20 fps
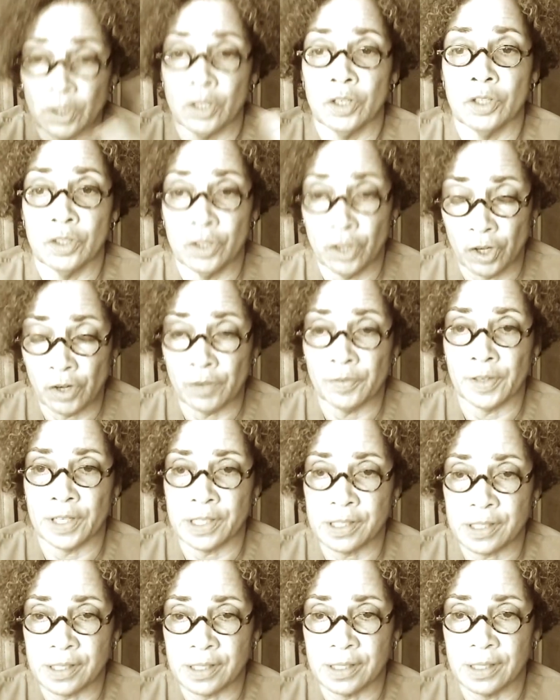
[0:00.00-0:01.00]

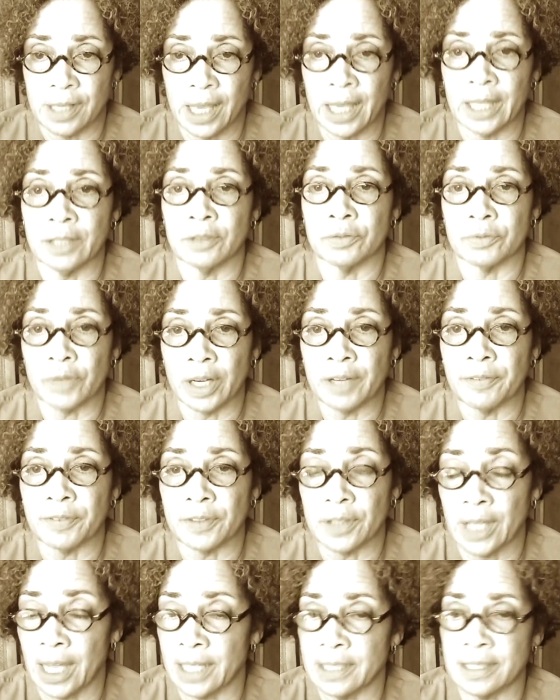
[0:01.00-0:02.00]
nervous and
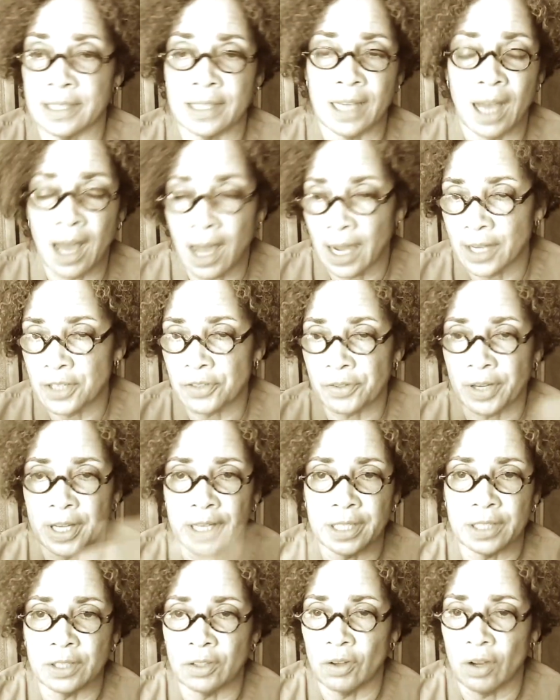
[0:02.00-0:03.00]
rightfully and
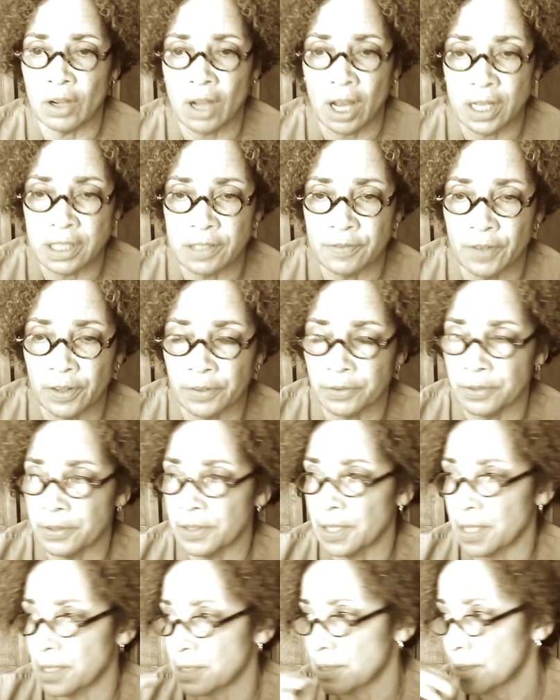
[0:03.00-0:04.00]
dehydrated and all kinds of other
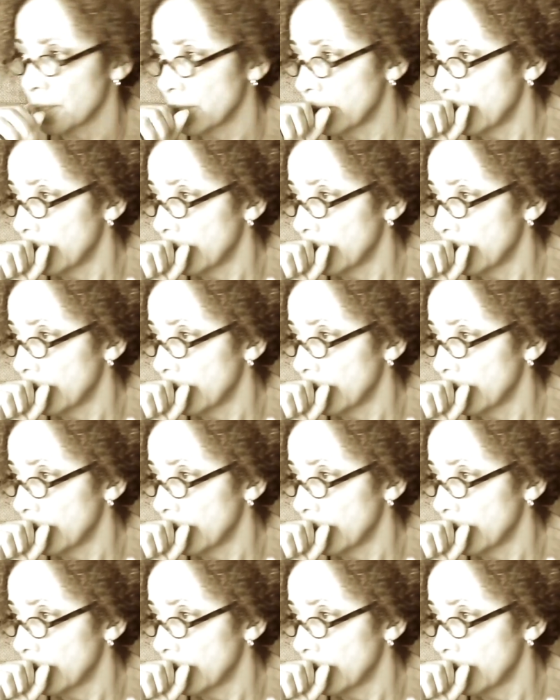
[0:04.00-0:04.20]
things.